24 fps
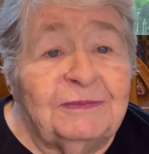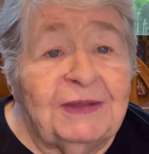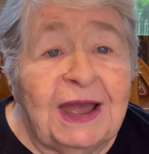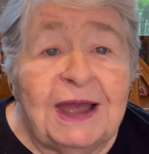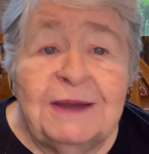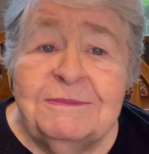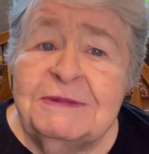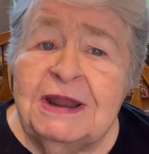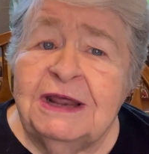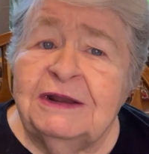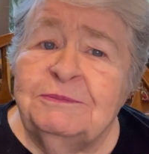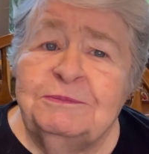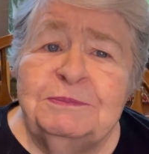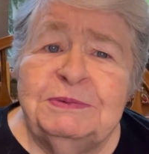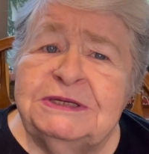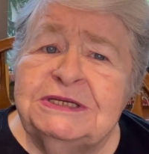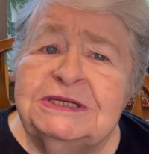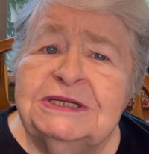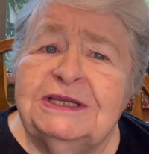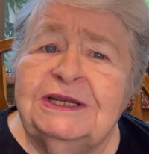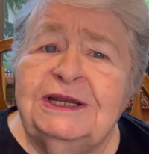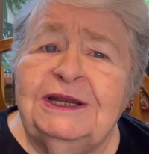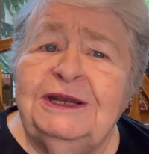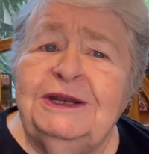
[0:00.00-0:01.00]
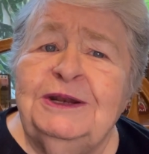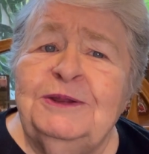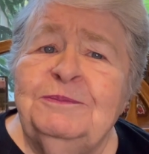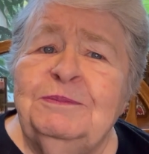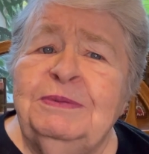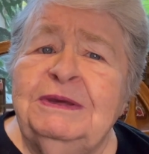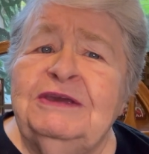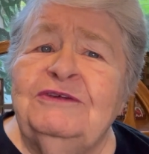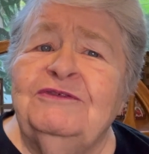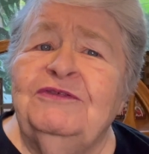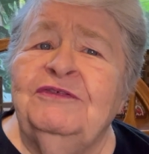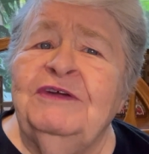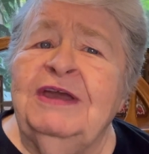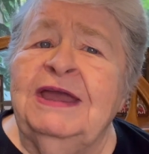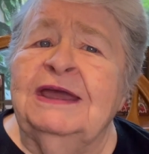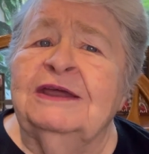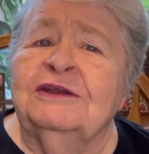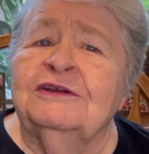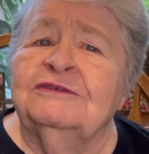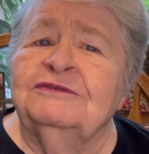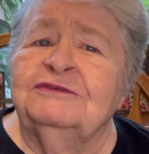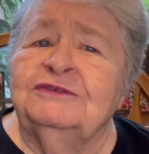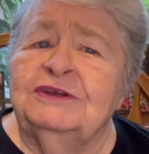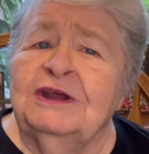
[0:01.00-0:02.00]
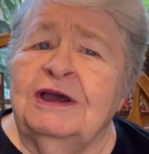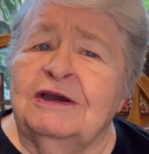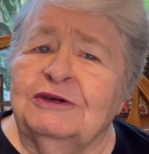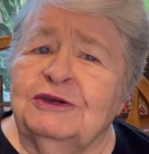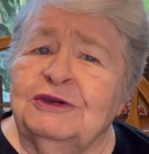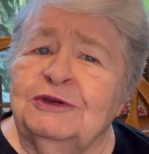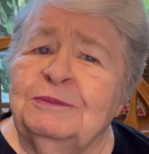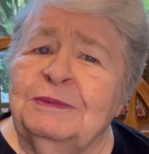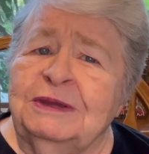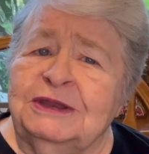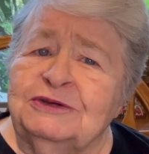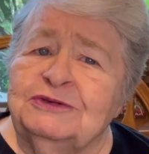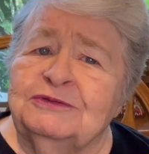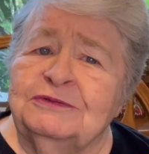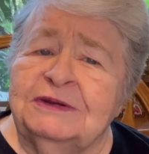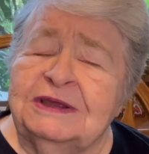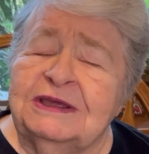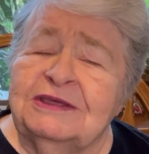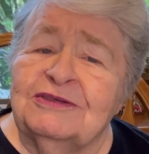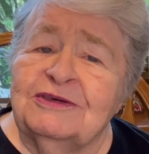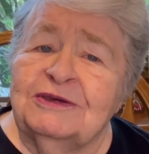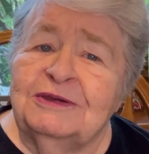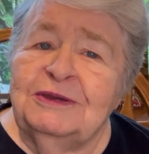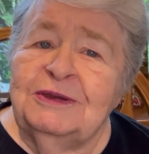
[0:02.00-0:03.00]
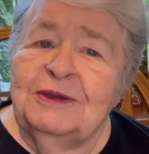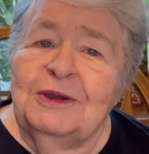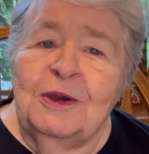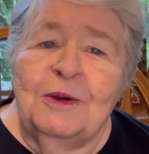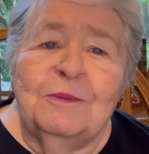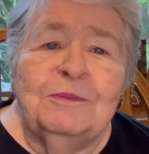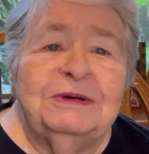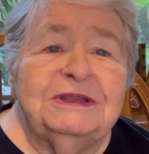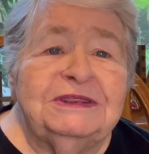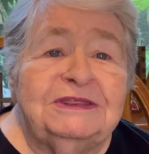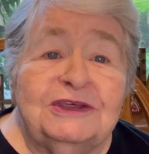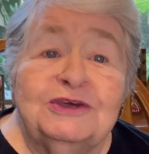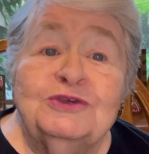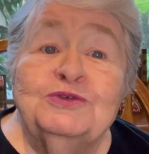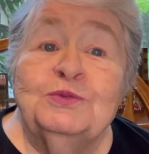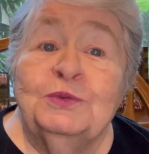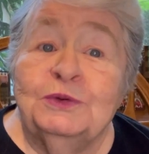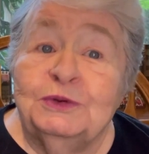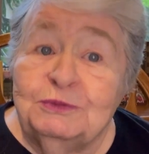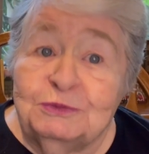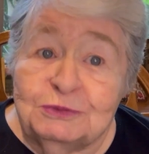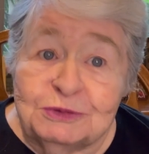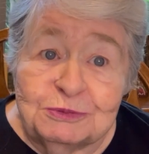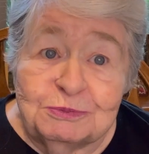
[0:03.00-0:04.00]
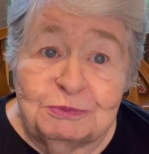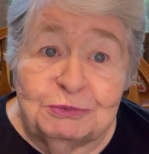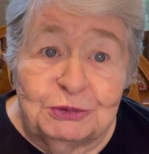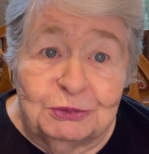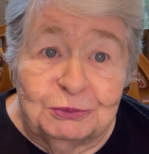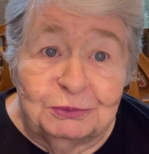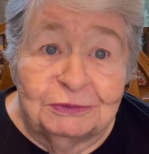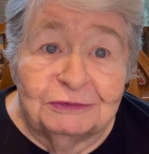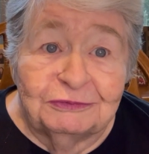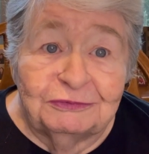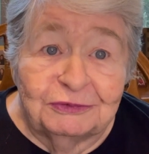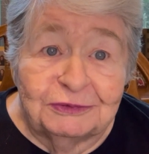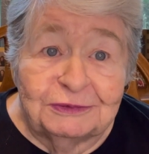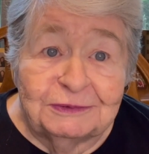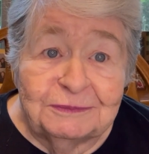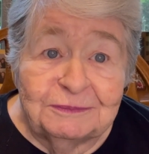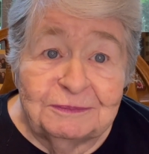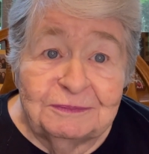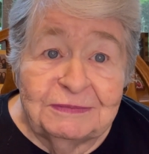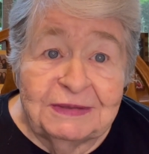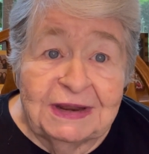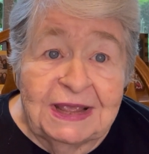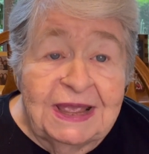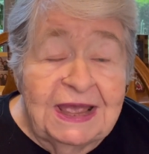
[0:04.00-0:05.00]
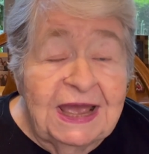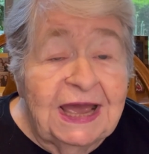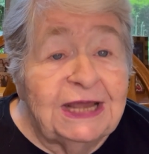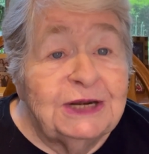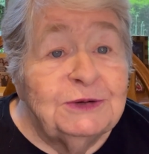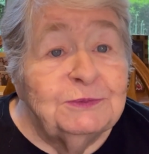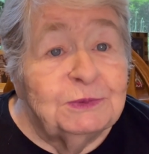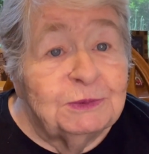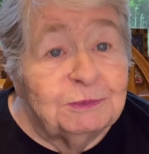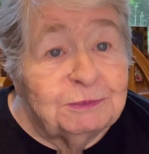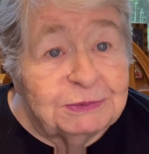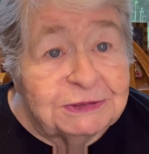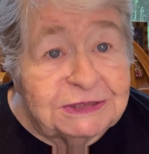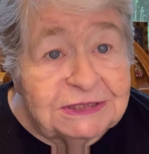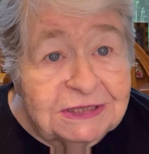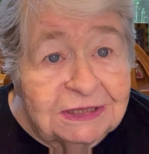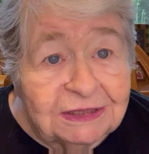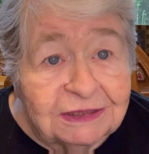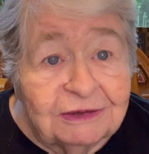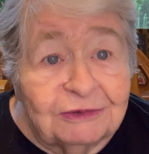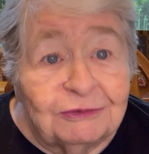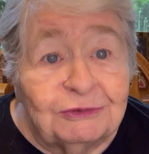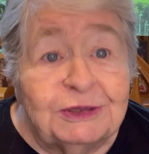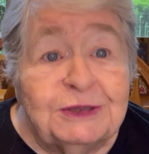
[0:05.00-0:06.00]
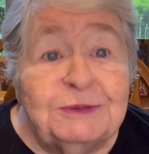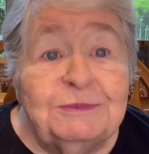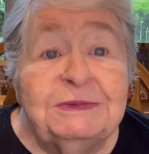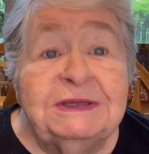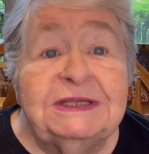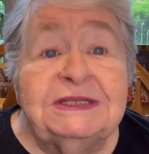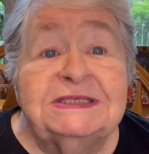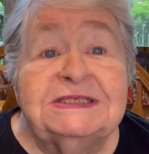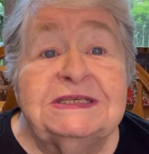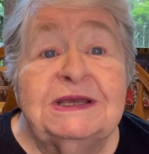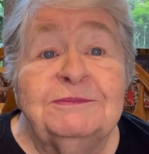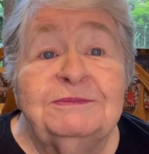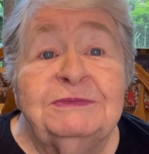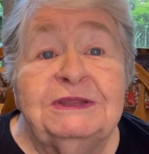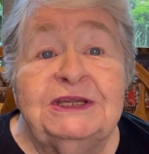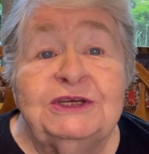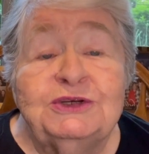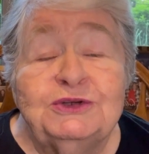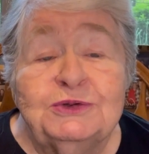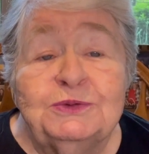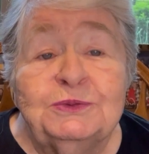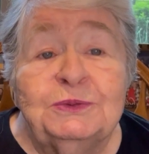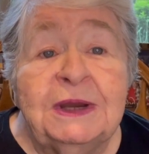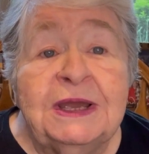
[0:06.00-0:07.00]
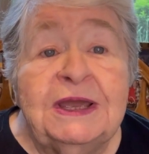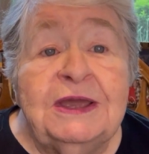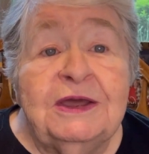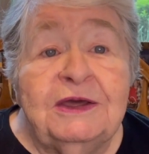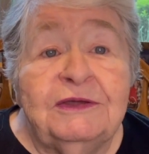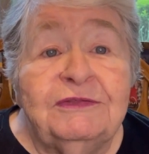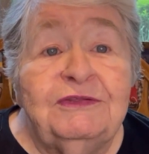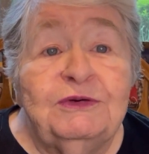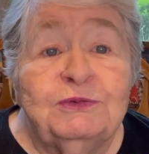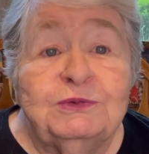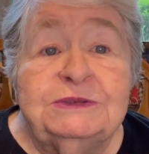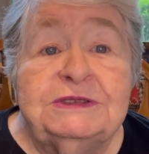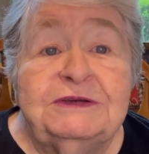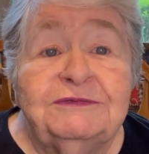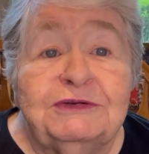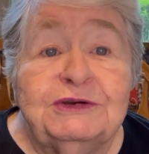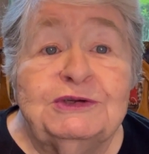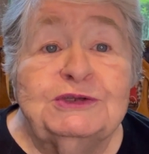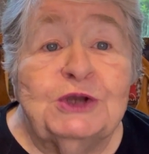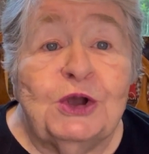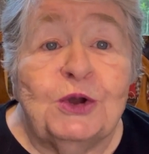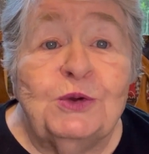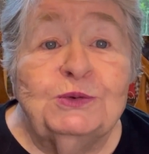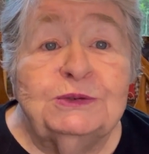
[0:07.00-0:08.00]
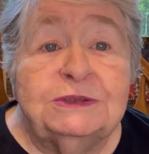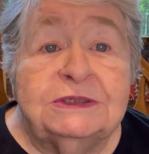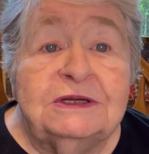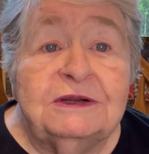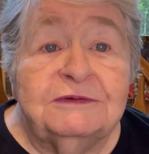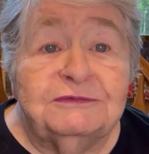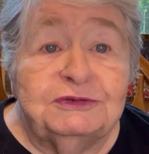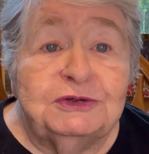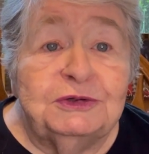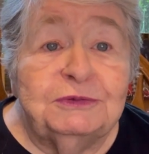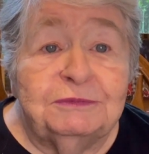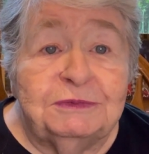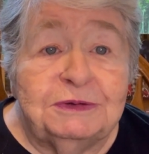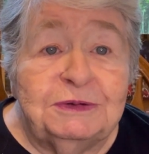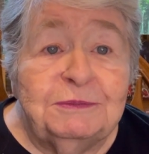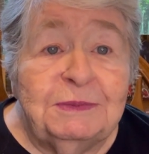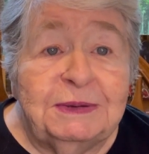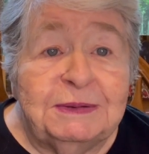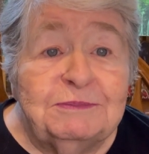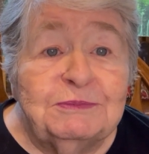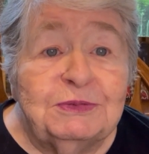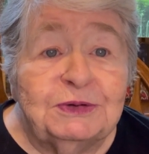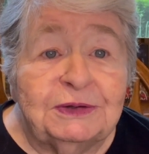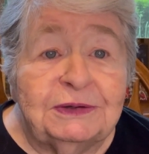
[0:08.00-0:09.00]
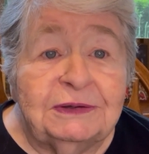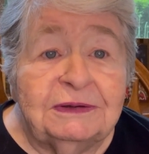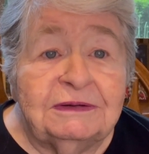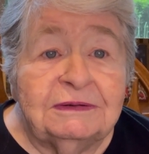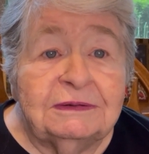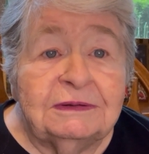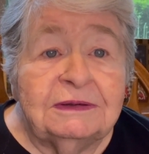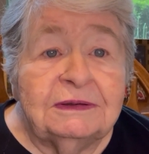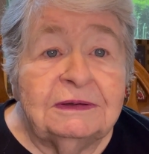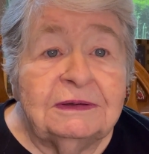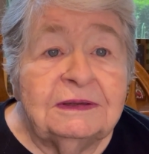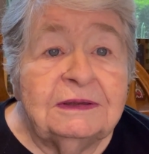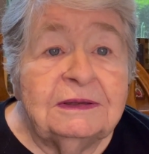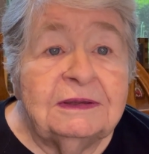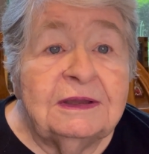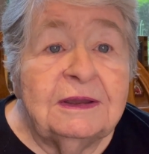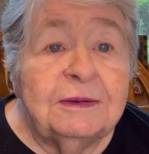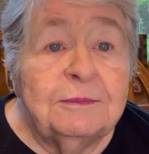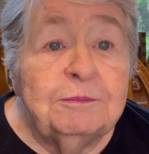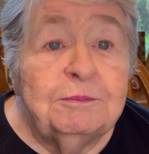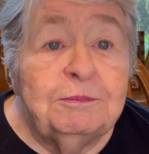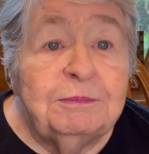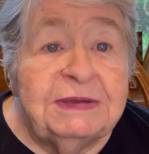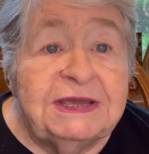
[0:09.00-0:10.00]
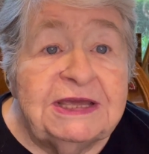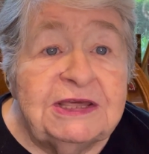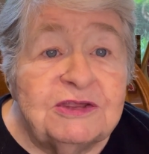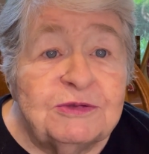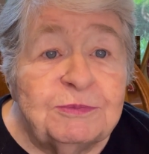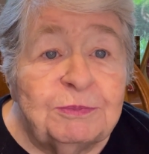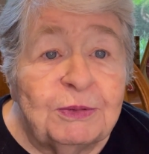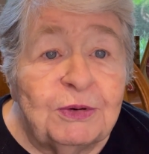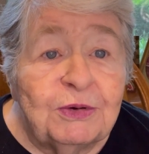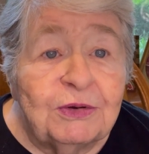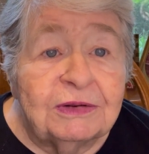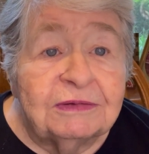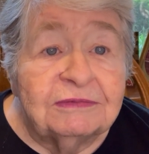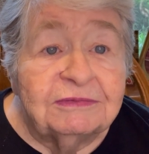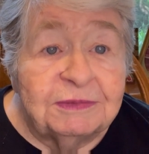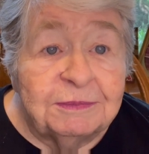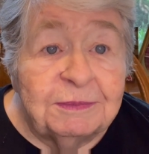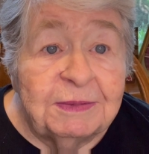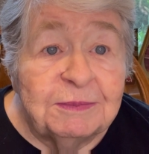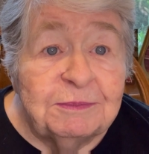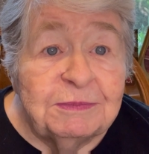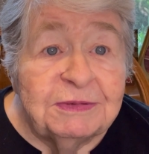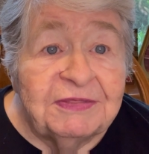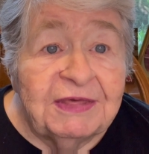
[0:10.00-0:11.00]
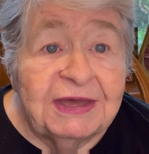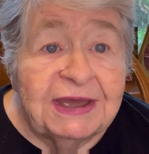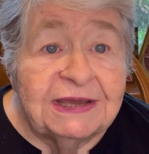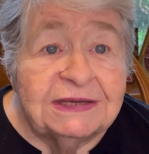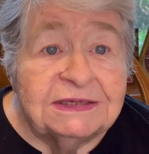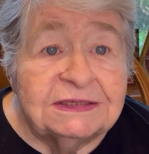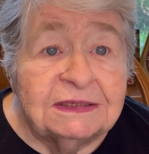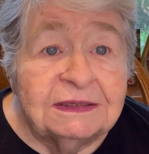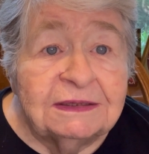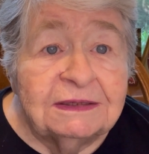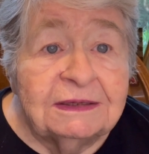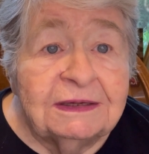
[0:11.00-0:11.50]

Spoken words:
I'm not a particularly big fan of documentaries, but this one was beautiful. And it will particularly mean something to those of us old enough to remember baseball. Remember that?